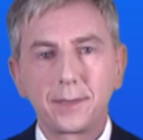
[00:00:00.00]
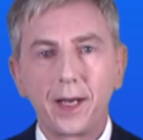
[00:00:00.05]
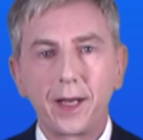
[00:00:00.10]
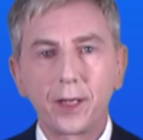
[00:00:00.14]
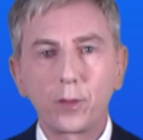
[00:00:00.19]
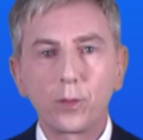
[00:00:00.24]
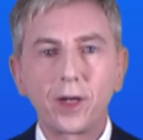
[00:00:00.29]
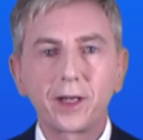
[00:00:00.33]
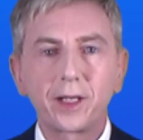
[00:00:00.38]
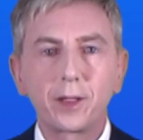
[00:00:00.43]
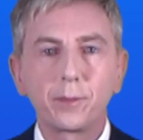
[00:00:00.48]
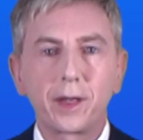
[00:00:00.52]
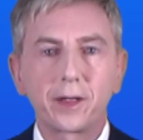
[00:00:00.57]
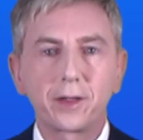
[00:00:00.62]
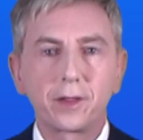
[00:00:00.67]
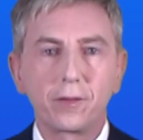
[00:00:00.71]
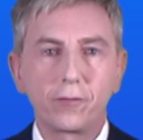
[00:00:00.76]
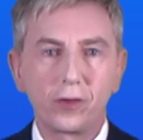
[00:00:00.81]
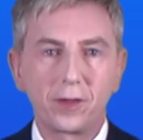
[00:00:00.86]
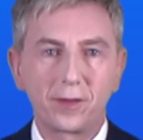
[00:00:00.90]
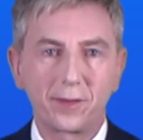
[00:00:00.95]
Hi and welcome back
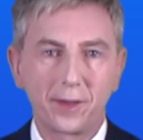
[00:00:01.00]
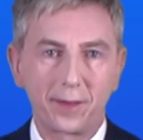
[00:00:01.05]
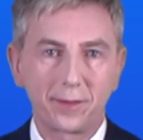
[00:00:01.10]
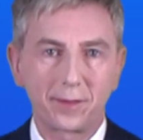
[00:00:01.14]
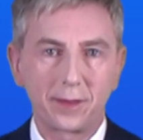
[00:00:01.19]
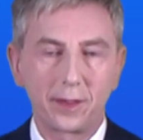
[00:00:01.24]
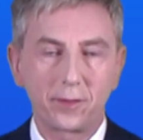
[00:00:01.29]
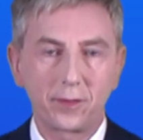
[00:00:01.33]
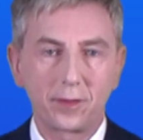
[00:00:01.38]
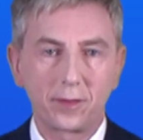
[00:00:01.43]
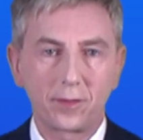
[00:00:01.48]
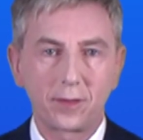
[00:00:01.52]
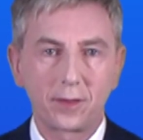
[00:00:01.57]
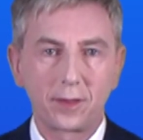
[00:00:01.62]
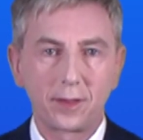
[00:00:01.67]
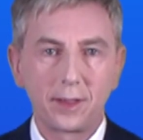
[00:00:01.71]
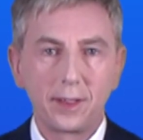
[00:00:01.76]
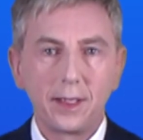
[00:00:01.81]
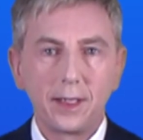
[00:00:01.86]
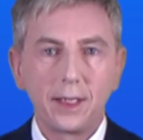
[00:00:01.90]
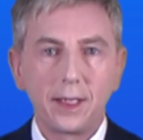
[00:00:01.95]
to Free Science Lessons.
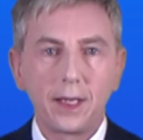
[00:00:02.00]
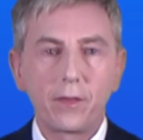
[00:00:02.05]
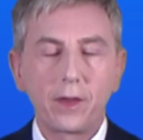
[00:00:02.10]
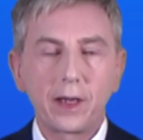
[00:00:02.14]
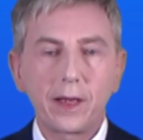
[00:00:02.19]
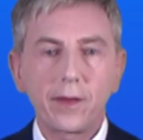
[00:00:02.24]
In the